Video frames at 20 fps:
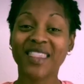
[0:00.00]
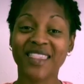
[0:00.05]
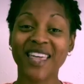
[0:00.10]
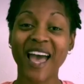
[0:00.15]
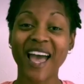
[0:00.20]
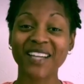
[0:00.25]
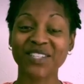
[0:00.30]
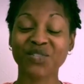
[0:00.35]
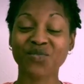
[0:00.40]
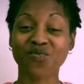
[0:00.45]

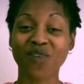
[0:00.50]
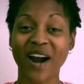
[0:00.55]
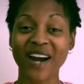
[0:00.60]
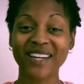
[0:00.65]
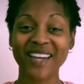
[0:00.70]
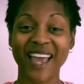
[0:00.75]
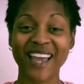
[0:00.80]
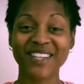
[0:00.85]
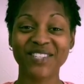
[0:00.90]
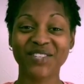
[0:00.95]
That's
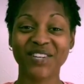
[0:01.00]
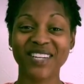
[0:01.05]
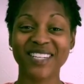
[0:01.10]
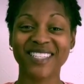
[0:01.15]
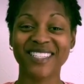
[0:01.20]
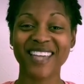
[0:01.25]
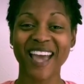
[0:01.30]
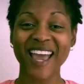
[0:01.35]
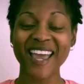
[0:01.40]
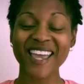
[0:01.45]
right, and
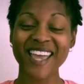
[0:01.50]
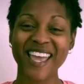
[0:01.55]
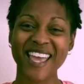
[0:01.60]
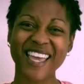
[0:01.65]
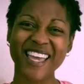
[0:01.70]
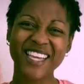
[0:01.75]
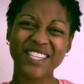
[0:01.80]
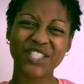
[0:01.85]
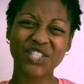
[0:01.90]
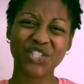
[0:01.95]
today
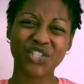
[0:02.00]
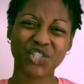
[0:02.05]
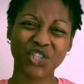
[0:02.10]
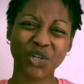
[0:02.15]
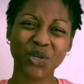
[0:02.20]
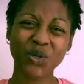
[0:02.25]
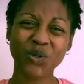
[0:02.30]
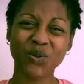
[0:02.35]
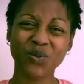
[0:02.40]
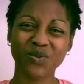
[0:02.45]
is
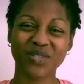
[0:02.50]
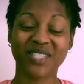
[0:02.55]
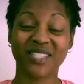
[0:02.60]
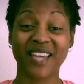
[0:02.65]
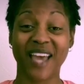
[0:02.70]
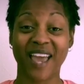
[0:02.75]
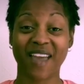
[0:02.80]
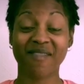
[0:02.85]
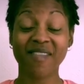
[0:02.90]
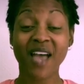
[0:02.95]

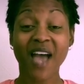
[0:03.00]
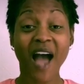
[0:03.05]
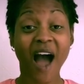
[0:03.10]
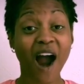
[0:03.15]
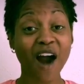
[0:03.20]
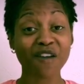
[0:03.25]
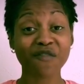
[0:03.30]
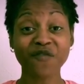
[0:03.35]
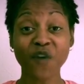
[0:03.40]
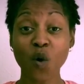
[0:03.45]
Tuesday.
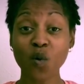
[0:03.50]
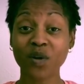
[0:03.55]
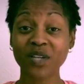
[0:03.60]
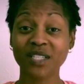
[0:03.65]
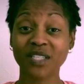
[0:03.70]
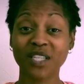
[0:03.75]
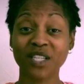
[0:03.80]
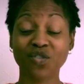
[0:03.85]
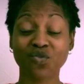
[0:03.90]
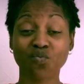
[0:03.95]
Our
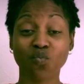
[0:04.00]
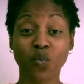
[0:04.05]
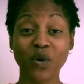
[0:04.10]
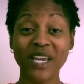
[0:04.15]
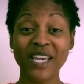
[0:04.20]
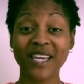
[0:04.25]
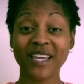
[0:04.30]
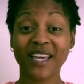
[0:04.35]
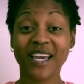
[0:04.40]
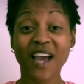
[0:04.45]
focus this
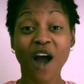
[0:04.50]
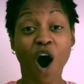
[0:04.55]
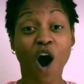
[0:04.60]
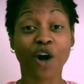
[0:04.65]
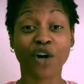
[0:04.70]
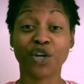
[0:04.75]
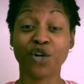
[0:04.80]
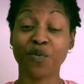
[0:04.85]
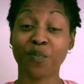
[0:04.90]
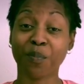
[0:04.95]
week,
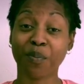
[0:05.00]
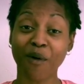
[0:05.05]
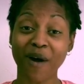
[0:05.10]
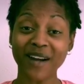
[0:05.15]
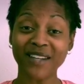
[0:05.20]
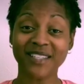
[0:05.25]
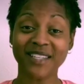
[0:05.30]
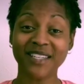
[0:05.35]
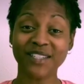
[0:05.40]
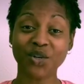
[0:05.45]
are you
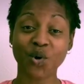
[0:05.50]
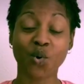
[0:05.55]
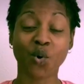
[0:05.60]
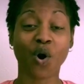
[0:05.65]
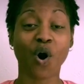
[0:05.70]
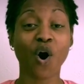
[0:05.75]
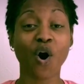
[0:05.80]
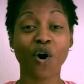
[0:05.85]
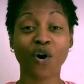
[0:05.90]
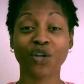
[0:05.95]
present
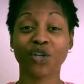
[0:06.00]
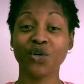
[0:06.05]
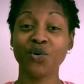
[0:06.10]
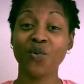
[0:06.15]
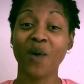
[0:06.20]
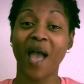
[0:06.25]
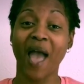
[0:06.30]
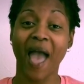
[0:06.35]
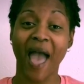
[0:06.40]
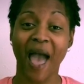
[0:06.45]
or are
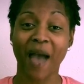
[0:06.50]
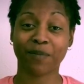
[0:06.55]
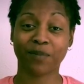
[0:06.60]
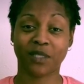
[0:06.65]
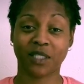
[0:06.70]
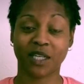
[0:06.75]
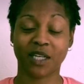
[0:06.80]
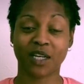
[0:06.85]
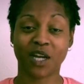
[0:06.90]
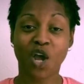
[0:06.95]
you
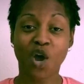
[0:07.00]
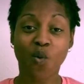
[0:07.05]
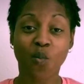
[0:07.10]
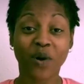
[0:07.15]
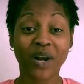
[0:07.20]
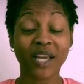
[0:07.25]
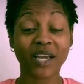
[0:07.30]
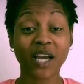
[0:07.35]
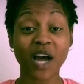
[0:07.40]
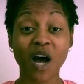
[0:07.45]
absent
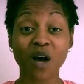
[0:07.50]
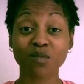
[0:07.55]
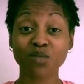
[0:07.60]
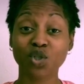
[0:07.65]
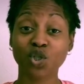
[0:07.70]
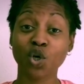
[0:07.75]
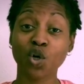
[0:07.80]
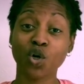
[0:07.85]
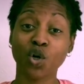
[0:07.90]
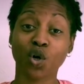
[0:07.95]
when it comes
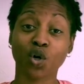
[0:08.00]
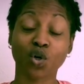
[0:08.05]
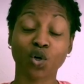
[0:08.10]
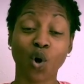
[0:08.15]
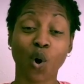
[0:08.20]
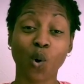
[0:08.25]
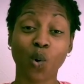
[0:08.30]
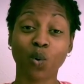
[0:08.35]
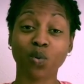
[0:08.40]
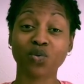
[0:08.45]
to your
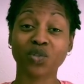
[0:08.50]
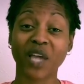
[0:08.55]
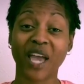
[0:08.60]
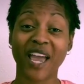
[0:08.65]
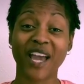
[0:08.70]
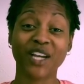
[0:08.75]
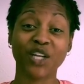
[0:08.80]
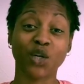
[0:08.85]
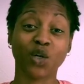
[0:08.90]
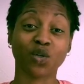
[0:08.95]
goals
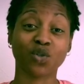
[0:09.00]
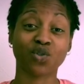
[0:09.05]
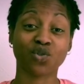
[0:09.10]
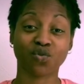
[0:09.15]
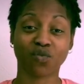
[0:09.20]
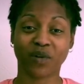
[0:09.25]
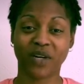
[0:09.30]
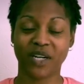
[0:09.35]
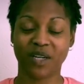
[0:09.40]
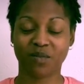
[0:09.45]
and your
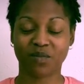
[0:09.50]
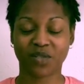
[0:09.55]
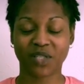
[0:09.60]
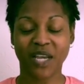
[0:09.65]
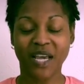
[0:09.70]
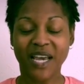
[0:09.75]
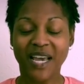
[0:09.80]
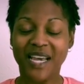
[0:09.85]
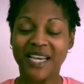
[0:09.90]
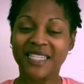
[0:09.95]
dreams?
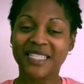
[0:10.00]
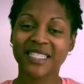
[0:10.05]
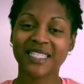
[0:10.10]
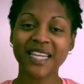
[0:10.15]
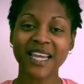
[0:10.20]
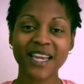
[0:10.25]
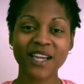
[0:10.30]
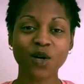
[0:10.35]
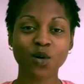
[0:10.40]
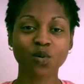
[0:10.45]

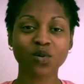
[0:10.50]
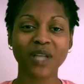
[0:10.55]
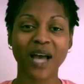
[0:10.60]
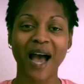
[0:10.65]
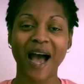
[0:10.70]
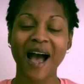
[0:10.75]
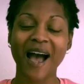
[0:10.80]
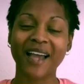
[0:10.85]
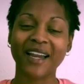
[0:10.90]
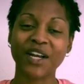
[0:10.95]
Singles,
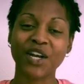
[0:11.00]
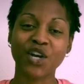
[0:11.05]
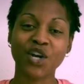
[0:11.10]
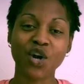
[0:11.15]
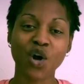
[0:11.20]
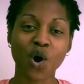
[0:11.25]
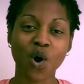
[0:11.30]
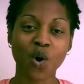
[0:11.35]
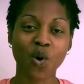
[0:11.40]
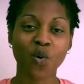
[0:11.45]
I
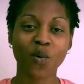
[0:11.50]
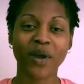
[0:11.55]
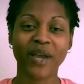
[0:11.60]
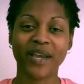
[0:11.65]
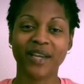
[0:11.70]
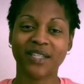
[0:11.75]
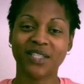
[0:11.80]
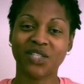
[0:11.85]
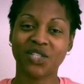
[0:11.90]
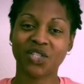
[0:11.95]
know
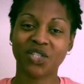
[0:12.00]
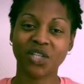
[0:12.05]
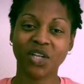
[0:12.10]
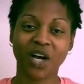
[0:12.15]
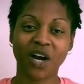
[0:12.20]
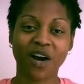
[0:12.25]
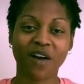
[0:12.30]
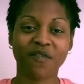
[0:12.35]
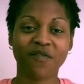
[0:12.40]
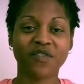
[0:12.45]
it's
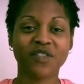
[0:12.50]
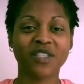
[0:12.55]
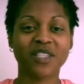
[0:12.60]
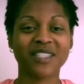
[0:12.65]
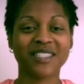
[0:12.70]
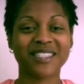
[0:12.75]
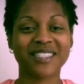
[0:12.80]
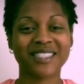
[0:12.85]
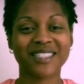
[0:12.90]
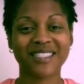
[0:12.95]
tough
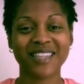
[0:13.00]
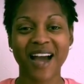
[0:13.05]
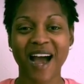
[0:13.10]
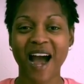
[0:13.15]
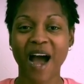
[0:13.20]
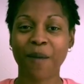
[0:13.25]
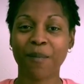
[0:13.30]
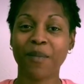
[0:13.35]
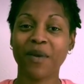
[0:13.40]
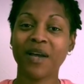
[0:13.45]
to
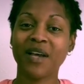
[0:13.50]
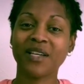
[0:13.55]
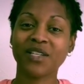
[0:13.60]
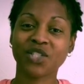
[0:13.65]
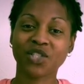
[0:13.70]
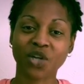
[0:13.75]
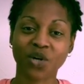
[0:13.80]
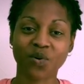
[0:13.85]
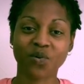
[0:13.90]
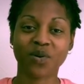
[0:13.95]
stop
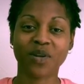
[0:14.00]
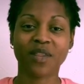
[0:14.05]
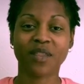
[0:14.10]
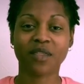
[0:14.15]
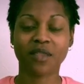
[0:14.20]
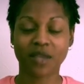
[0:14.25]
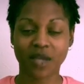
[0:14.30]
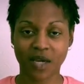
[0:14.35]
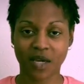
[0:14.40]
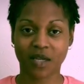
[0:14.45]
certain
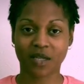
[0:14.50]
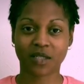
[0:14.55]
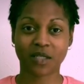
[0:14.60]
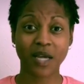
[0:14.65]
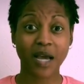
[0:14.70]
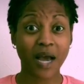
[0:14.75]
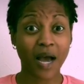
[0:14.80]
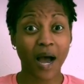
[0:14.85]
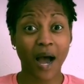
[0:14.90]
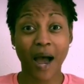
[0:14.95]
things.
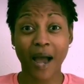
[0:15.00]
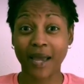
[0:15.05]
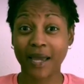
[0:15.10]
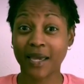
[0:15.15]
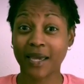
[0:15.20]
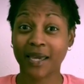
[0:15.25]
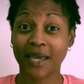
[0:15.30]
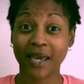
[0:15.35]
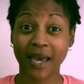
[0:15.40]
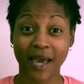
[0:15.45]
I
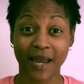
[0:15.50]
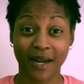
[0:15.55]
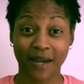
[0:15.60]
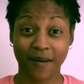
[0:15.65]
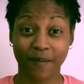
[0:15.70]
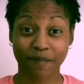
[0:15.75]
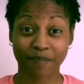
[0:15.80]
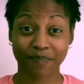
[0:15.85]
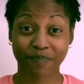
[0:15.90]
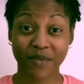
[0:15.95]
get
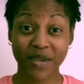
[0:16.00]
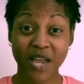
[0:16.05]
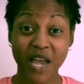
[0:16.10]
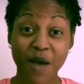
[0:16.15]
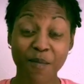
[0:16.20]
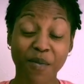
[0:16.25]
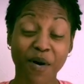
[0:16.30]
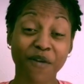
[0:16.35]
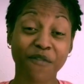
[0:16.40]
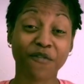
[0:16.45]
it.
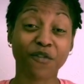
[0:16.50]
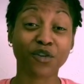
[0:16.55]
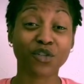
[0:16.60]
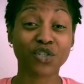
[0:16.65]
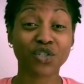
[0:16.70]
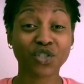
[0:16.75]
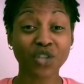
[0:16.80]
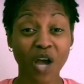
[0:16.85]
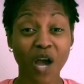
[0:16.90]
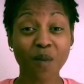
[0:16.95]
But for
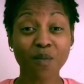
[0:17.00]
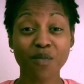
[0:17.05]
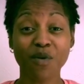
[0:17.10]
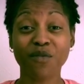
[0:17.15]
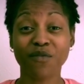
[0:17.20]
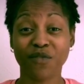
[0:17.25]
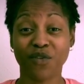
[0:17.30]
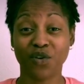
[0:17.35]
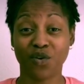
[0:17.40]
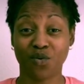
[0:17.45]
some
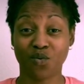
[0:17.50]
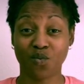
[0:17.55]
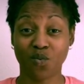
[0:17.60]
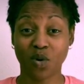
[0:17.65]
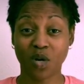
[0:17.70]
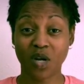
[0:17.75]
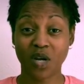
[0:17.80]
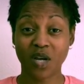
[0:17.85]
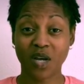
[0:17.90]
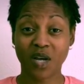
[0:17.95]
of you,
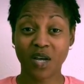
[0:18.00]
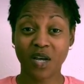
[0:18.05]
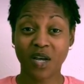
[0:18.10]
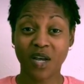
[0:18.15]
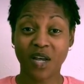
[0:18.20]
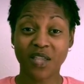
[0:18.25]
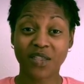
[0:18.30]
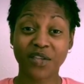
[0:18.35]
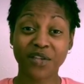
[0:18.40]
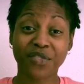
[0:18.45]

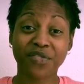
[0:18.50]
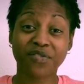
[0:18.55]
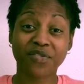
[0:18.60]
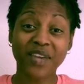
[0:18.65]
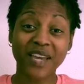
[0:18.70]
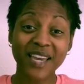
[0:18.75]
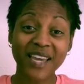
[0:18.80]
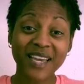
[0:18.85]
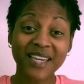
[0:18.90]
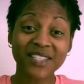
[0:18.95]
the
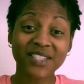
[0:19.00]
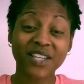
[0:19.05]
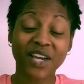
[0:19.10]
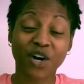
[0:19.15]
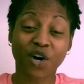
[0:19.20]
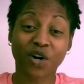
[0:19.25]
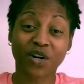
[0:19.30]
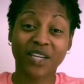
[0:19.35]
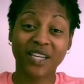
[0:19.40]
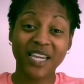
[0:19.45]
things
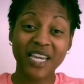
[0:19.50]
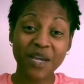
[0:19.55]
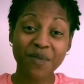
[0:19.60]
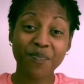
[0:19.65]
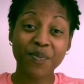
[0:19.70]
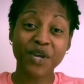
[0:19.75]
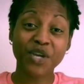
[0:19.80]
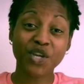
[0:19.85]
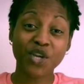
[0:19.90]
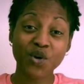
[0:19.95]
that are
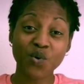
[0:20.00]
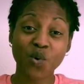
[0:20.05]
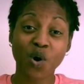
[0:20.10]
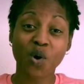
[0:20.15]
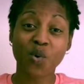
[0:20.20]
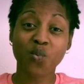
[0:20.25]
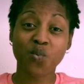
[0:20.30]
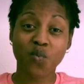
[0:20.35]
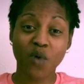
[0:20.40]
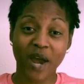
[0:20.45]
keeping you
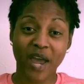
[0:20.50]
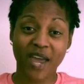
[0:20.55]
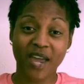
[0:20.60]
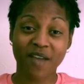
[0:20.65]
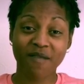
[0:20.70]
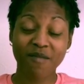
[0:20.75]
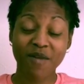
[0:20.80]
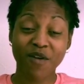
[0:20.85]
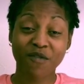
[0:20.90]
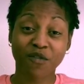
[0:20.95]

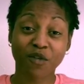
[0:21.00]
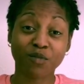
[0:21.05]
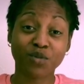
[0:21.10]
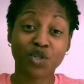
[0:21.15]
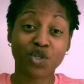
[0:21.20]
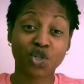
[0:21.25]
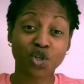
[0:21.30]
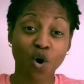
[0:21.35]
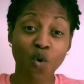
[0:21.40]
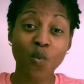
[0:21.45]
away from
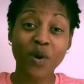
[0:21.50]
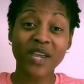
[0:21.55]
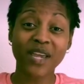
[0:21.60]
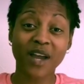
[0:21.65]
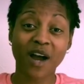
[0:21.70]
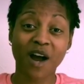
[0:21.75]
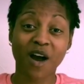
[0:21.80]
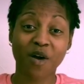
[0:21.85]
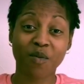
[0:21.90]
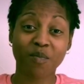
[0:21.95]

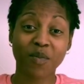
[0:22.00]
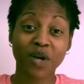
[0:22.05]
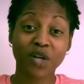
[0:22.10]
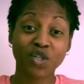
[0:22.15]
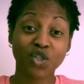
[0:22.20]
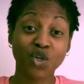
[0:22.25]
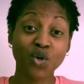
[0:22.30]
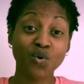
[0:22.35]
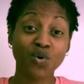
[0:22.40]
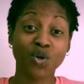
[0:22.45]
showing up
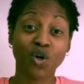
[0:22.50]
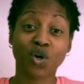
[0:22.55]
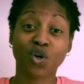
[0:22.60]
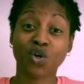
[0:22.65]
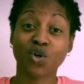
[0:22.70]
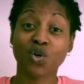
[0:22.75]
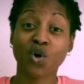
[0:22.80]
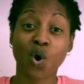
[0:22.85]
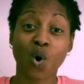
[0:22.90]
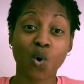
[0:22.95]
to your
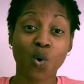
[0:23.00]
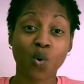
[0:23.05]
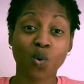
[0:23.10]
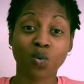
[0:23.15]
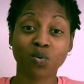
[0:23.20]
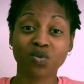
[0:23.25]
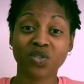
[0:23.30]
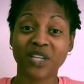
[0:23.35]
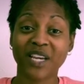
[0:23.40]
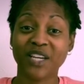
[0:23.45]

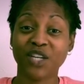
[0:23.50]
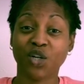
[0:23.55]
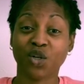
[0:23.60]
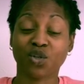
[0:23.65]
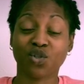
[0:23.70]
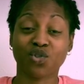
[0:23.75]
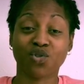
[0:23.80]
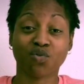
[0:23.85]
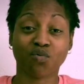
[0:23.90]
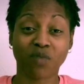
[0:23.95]
goals and
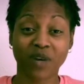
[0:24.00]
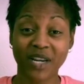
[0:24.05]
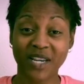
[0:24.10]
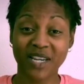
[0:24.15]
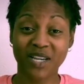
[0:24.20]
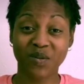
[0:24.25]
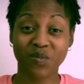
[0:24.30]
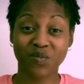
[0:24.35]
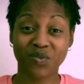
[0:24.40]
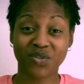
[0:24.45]
your
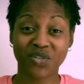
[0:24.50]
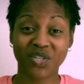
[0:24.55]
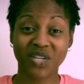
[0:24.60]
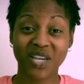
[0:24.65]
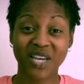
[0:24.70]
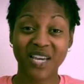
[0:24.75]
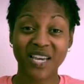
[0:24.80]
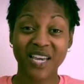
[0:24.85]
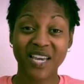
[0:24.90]
dreams